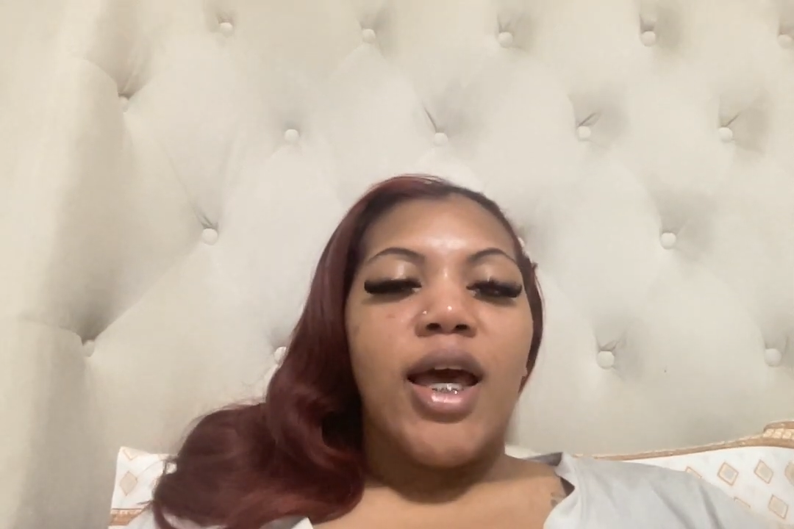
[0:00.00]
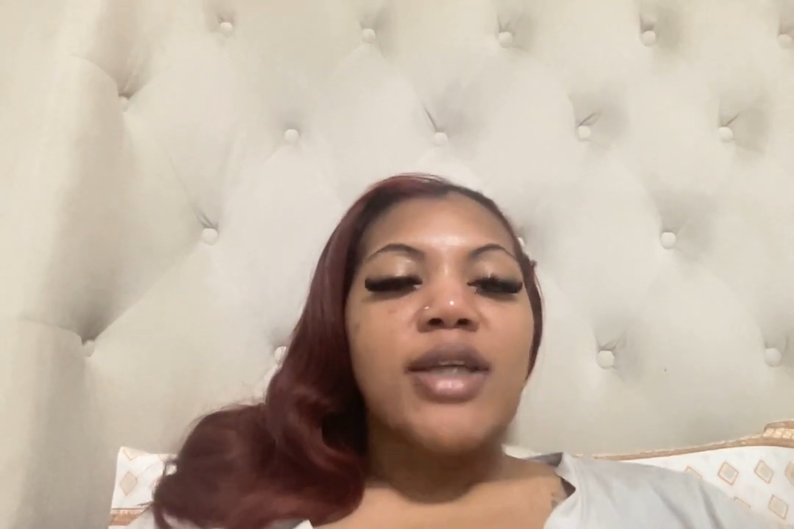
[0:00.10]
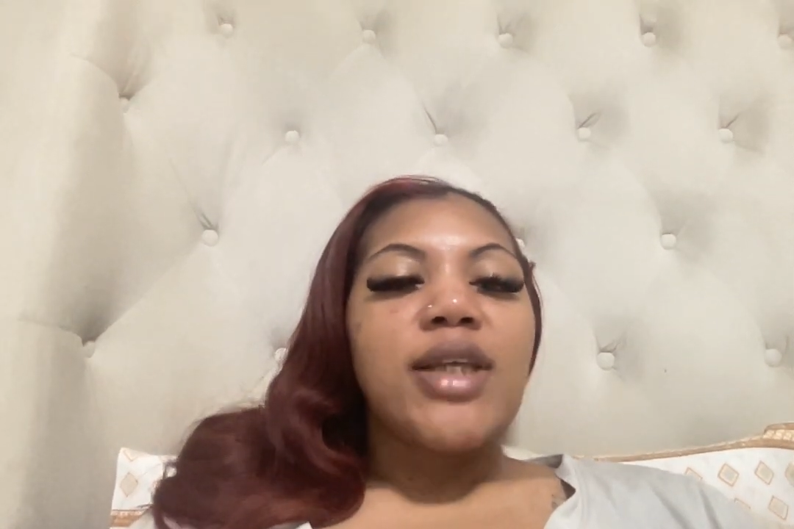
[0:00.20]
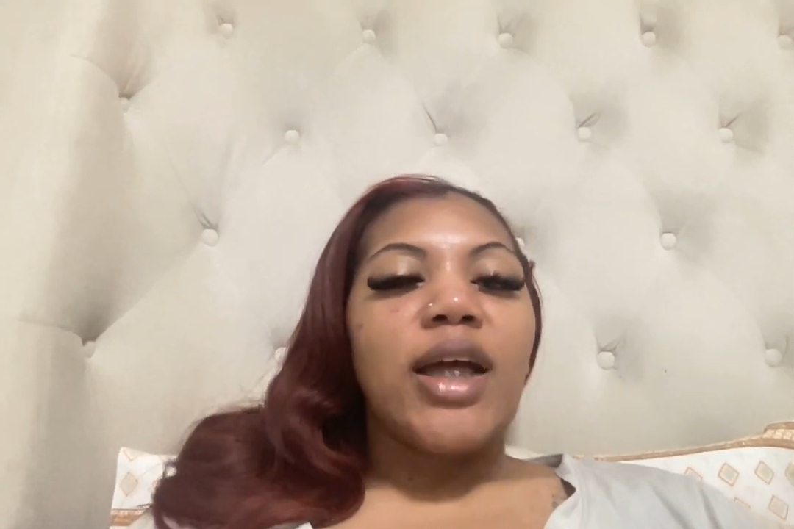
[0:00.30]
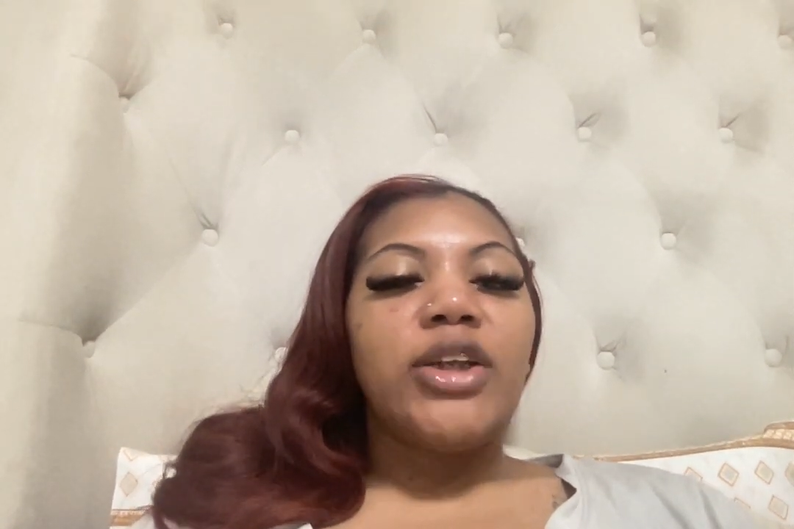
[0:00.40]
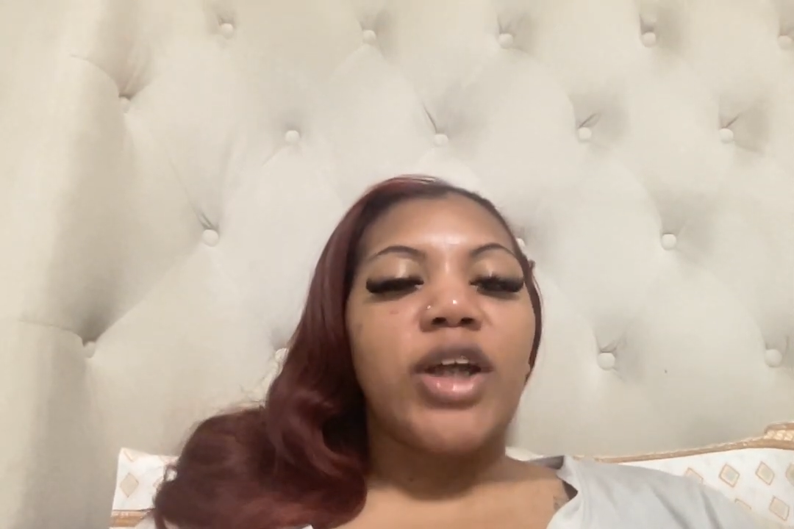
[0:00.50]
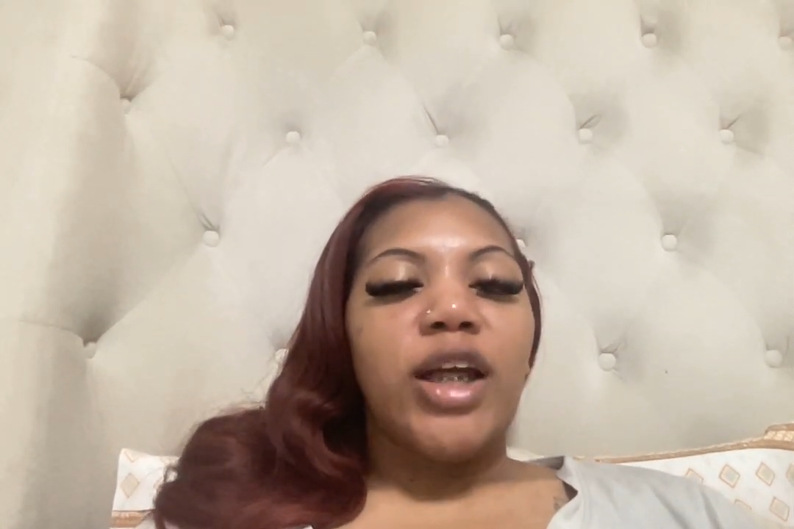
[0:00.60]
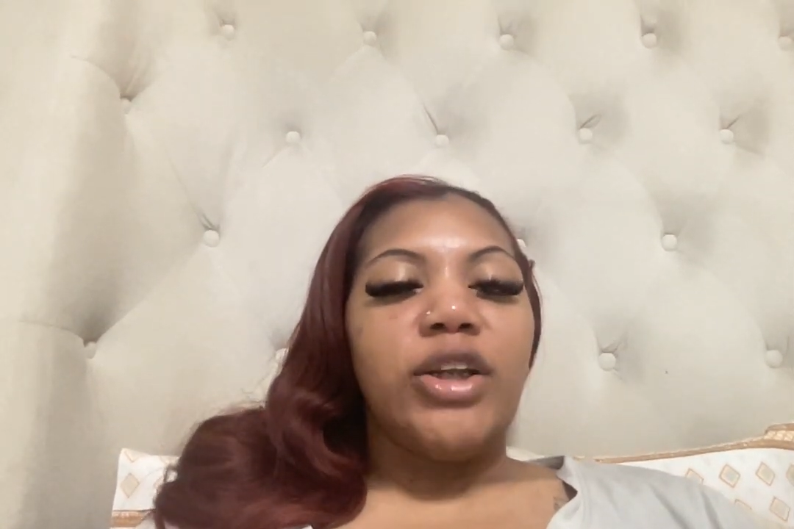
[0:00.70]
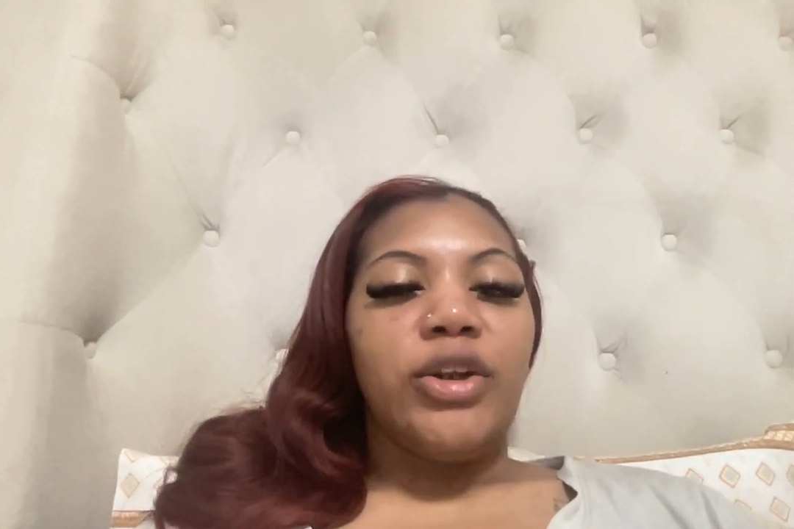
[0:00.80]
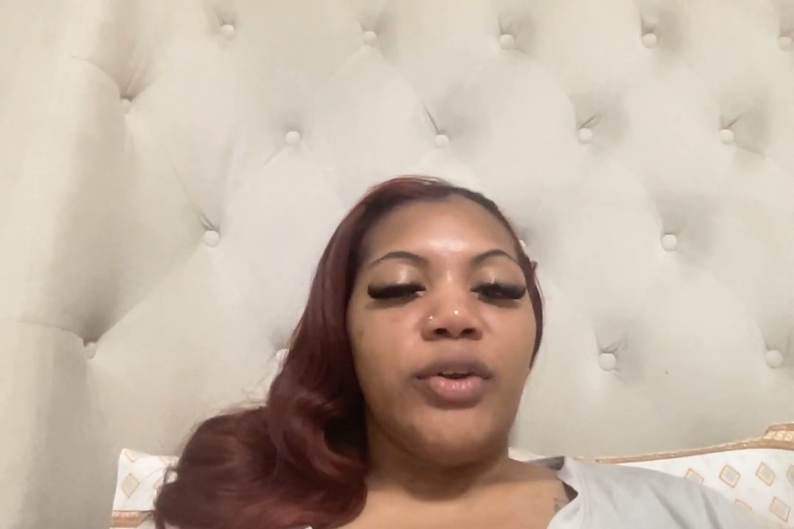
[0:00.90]
As
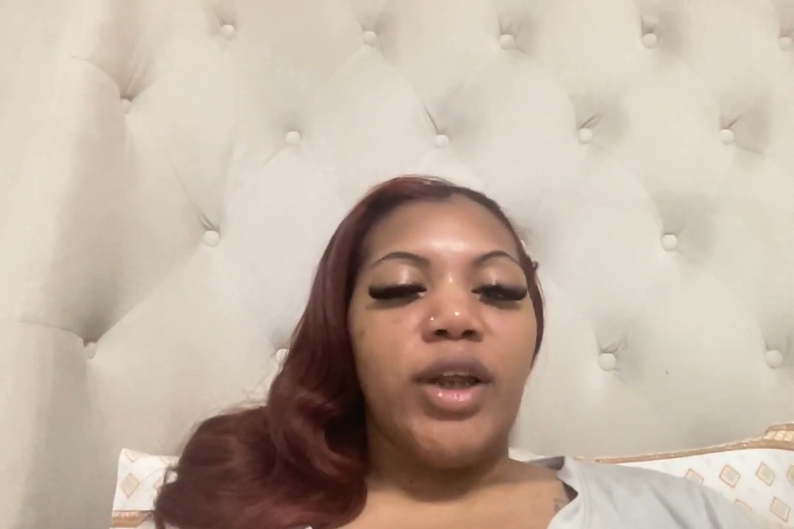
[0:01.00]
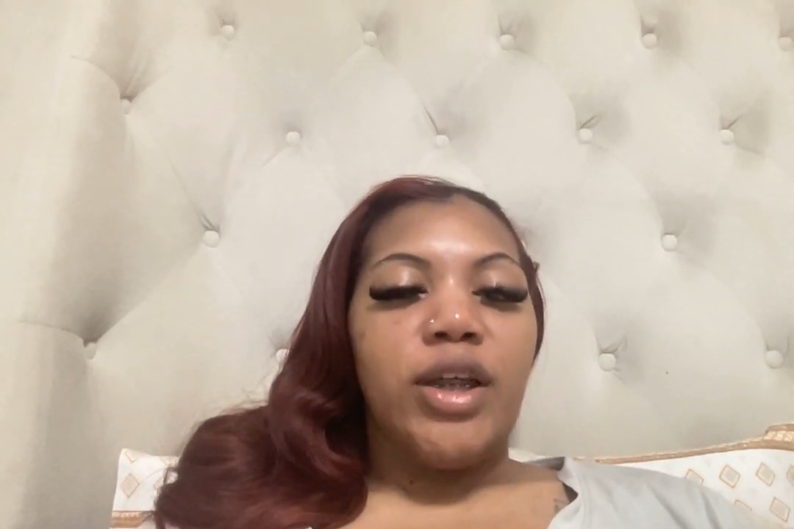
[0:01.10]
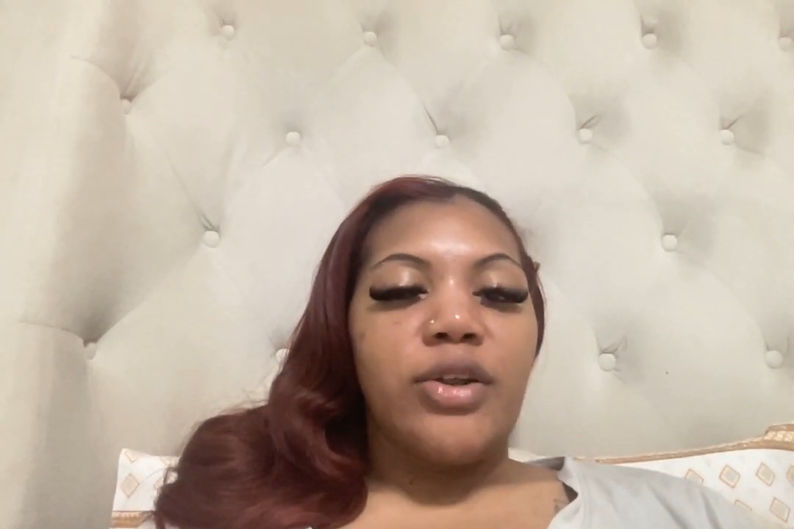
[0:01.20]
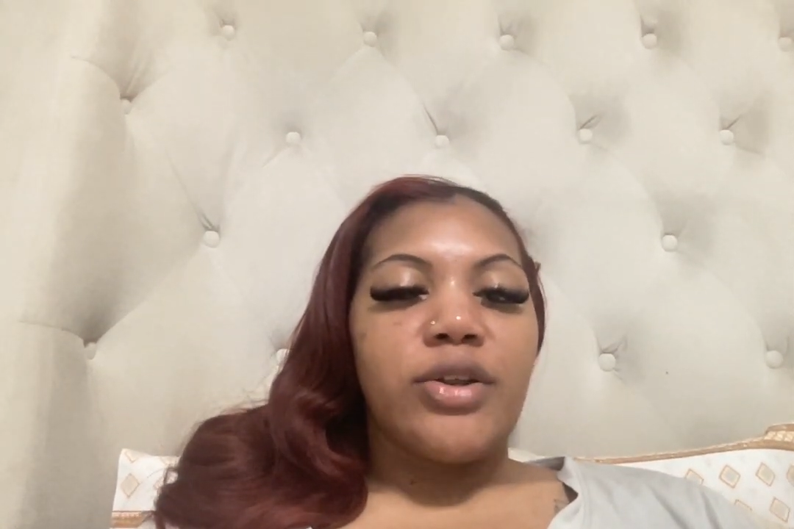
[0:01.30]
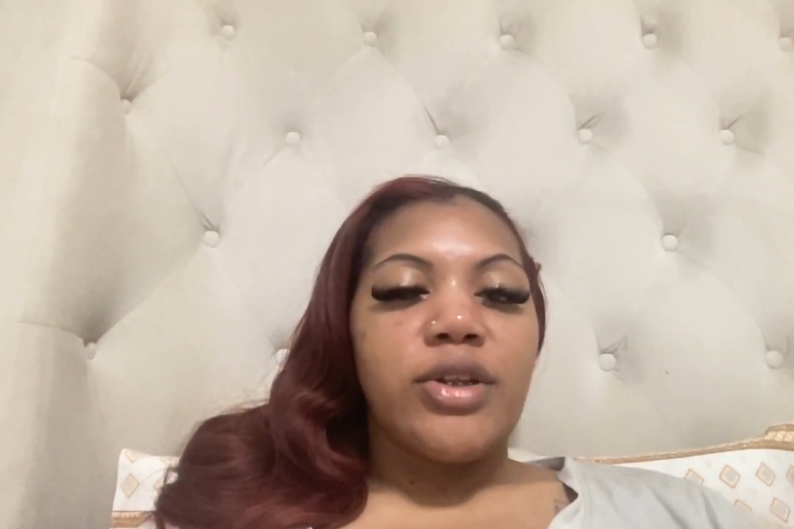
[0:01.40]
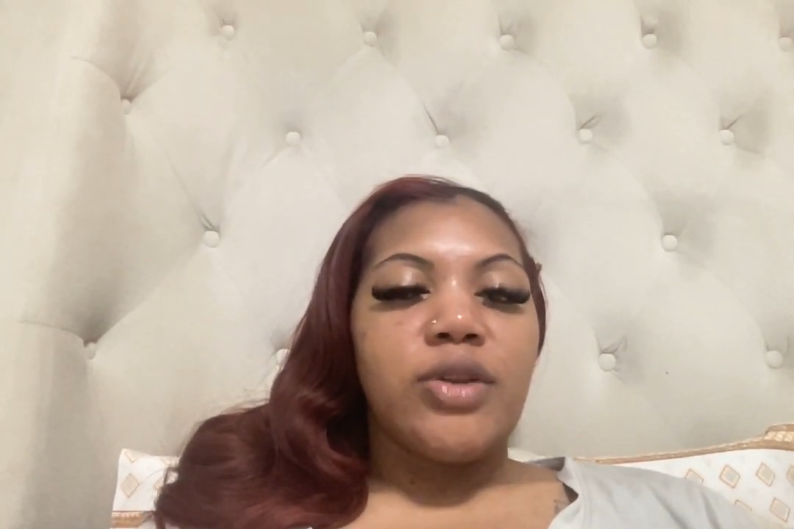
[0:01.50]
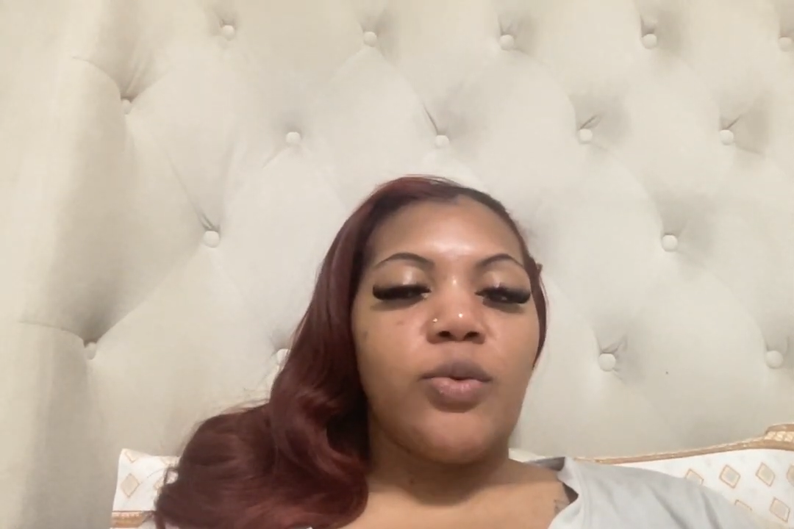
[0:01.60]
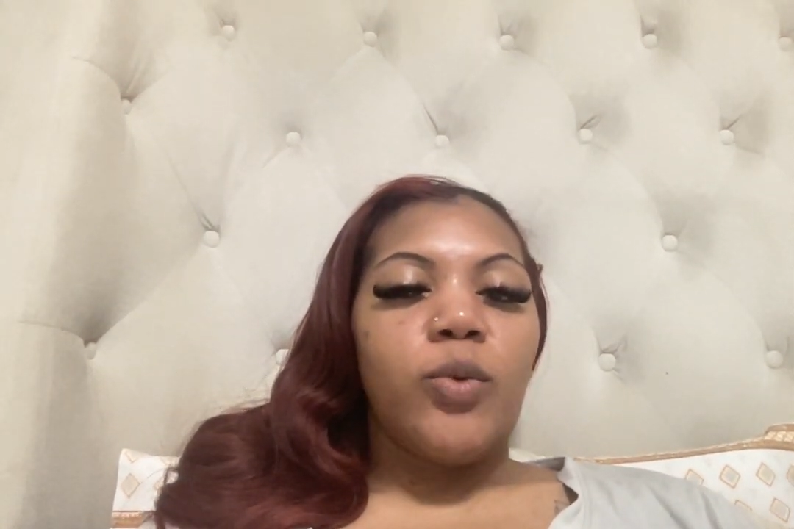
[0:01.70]
educational leaders,